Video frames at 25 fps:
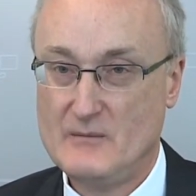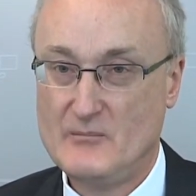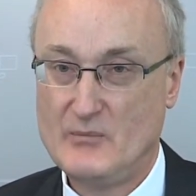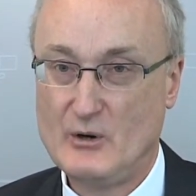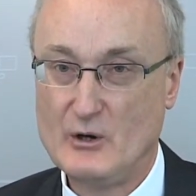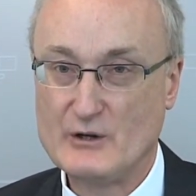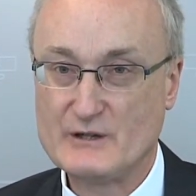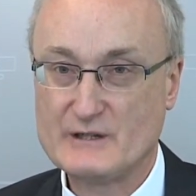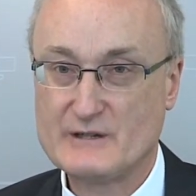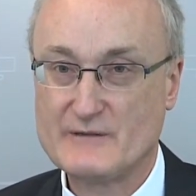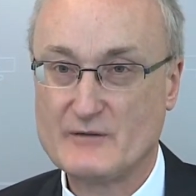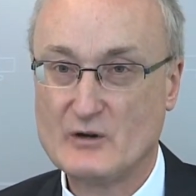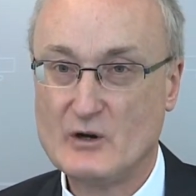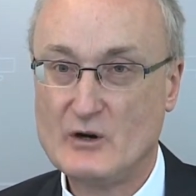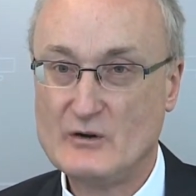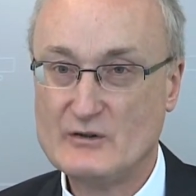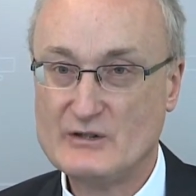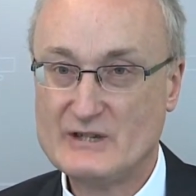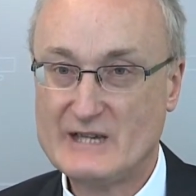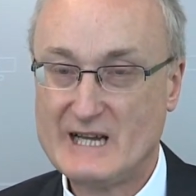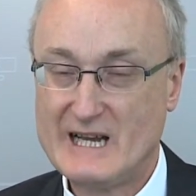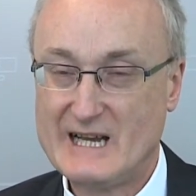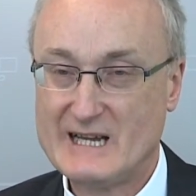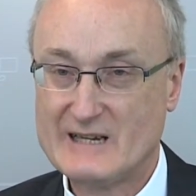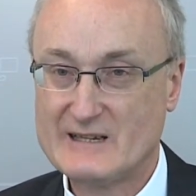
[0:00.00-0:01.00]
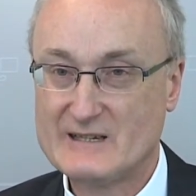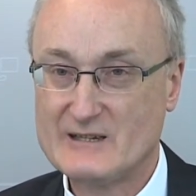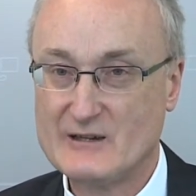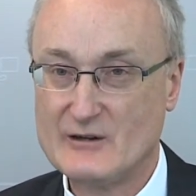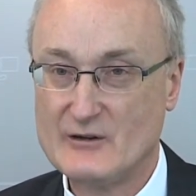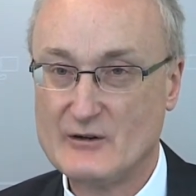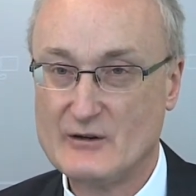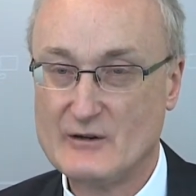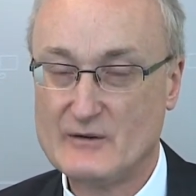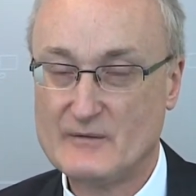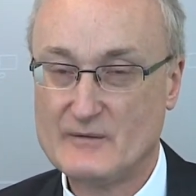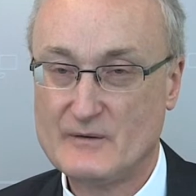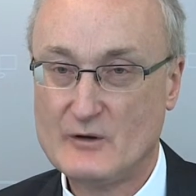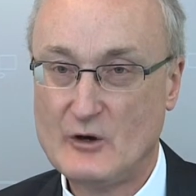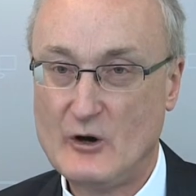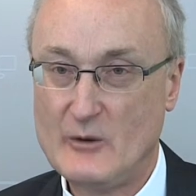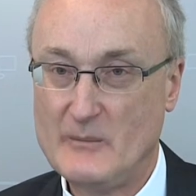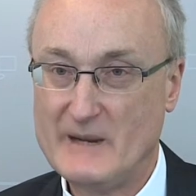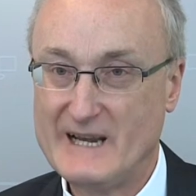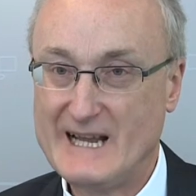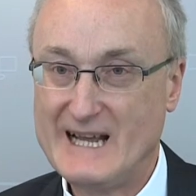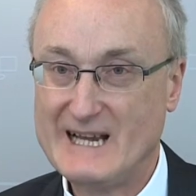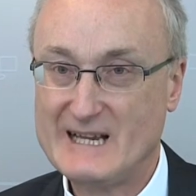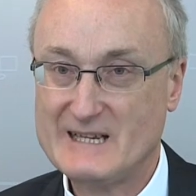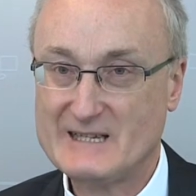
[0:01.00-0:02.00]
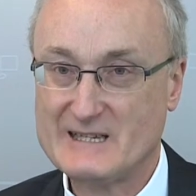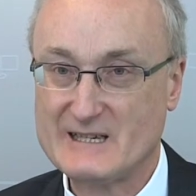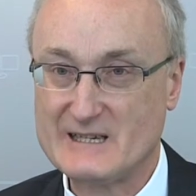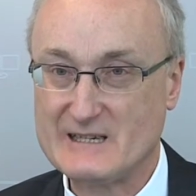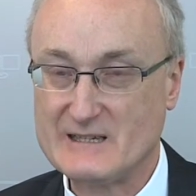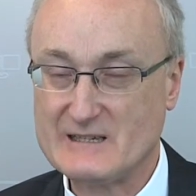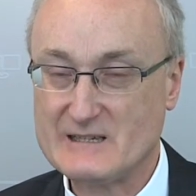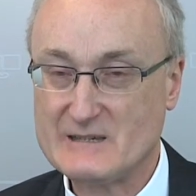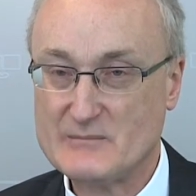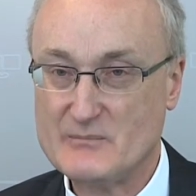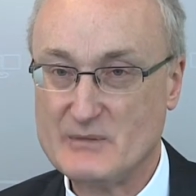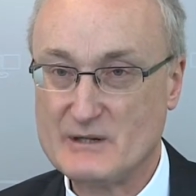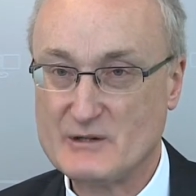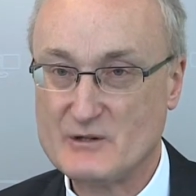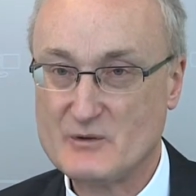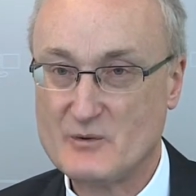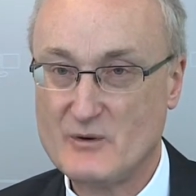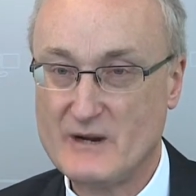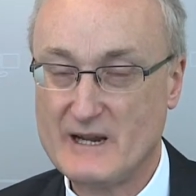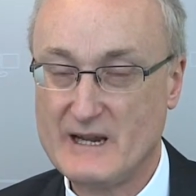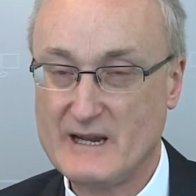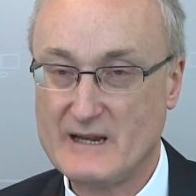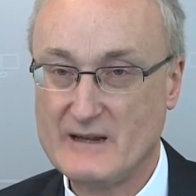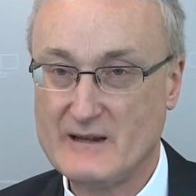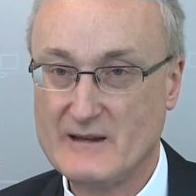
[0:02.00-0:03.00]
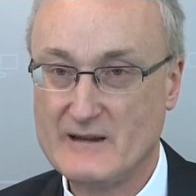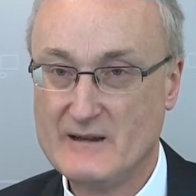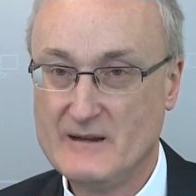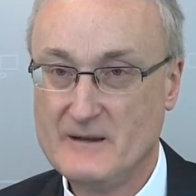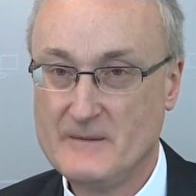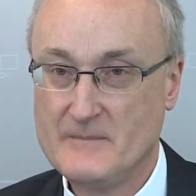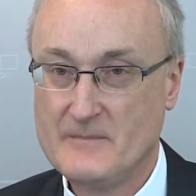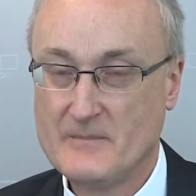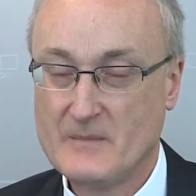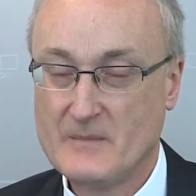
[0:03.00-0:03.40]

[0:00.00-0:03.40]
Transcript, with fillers: points of contact, a lot of commonalities between